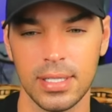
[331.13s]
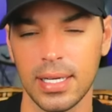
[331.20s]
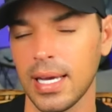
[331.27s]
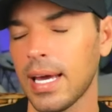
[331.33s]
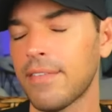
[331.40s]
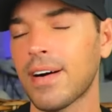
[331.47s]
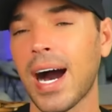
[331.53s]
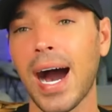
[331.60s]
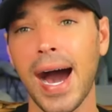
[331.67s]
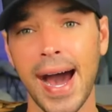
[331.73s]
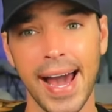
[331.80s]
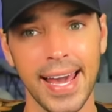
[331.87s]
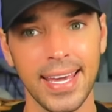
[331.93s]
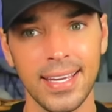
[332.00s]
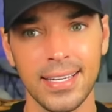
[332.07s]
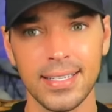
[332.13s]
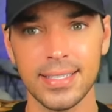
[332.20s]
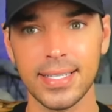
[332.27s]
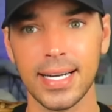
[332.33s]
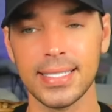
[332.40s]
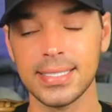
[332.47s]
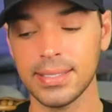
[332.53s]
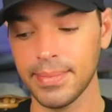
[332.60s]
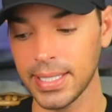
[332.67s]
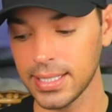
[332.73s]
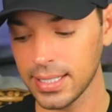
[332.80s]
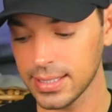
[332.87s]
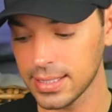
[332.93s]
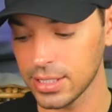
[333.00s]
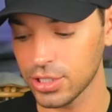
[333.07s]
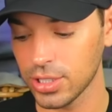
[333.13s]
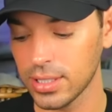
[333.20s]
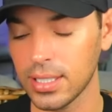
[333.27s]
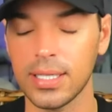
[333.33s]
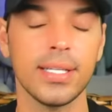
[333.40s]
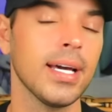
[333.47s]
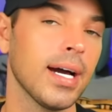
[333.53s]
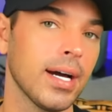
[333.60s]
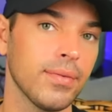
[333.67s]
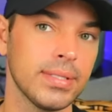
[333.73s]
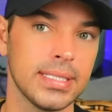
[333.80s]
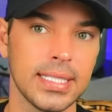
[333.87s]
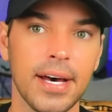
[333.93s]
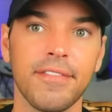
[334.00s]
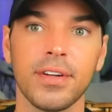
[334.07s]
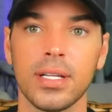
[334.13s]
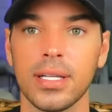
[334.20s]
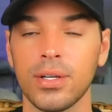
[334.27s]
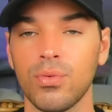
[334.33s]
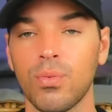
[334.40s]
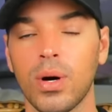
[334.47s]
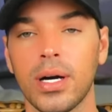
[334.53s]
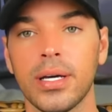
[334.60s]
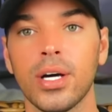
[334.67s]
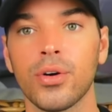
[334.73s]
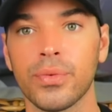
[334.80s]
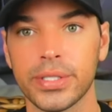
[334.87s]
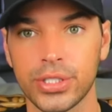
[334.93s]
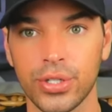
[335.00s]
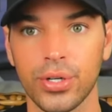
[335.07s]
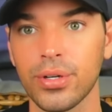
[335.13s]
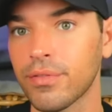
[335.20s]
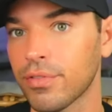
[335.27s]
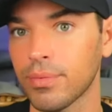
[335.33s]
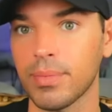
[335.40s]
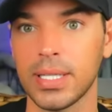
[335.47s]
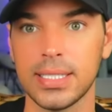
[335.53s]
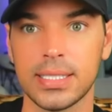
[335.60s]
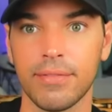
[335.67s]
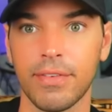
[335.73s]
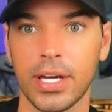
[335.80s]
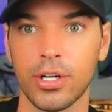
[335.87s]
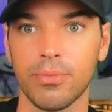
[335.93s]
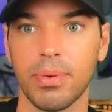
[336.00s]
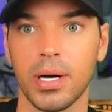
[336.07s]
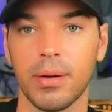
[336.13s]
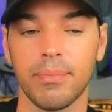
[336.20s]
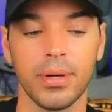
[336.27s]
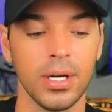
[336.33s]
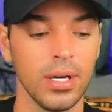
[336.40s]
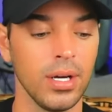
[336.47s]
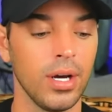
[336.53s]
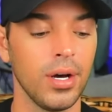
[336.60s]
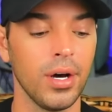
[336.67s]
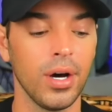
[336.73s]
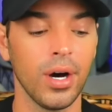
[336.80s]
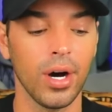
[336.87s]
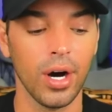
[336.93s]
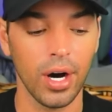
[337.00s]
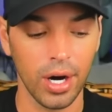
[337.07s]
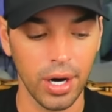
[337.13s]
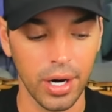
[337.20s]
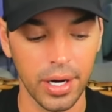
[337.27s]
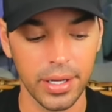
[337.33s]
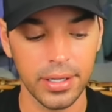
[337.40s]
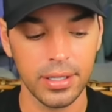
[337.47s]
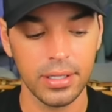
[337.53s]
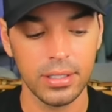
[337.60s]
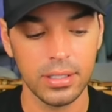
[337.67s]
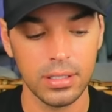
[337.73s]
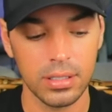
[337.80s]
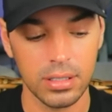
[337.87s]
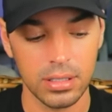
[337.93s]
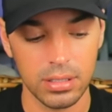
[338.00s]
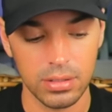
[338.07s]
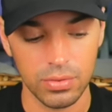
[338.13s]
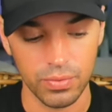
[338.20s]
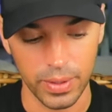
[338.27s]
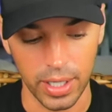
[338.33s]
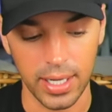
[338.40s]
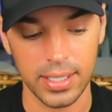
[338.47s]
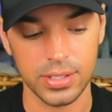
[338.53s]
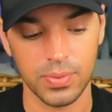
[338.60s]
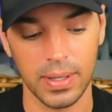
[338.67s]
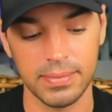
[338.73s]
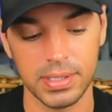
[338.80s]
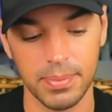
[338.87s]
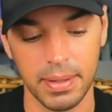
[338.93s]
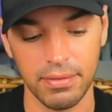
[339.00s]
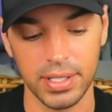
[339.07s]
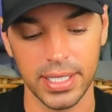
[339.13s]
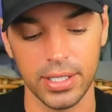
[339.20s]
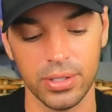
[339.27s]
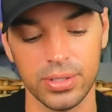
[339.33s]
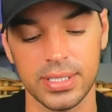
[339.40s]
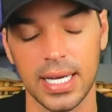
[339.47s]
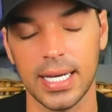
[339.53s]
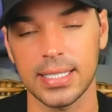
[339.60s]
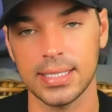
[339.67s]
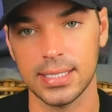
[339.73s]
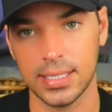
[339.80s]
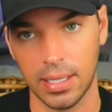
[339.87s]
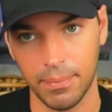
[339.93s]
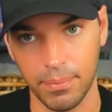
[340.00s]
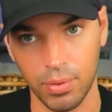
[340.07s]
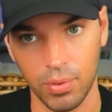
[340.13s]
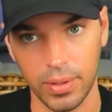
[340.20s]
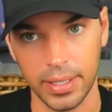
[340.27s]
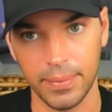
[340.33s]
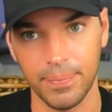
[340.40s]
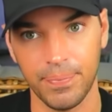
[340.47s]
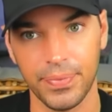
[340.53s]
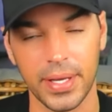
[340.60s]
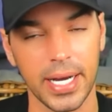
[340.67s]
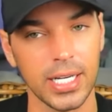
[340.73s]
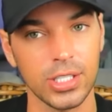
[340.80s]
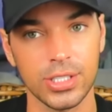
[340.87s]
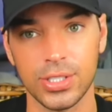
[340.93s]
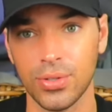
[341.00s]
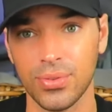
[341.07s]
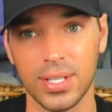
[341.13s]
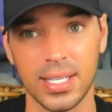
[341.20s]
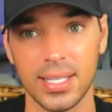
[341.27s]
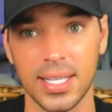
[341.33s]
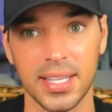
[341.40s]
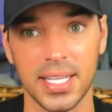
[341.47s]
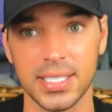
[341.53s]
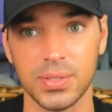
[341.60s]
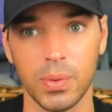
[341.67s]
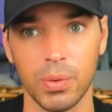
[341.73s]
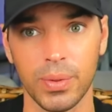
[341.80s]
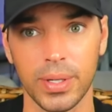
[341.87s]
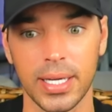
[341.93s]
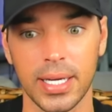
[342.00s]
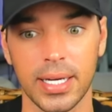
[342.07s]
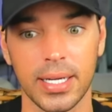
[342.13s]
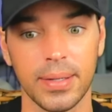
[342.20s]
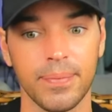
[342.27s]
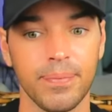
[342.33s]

if I got to make the decision, yeah, I would definitely want a return from Lisa Vanderpump on Real Housewives of Beverly Hills at some point. I just don't think that that's what we're getting.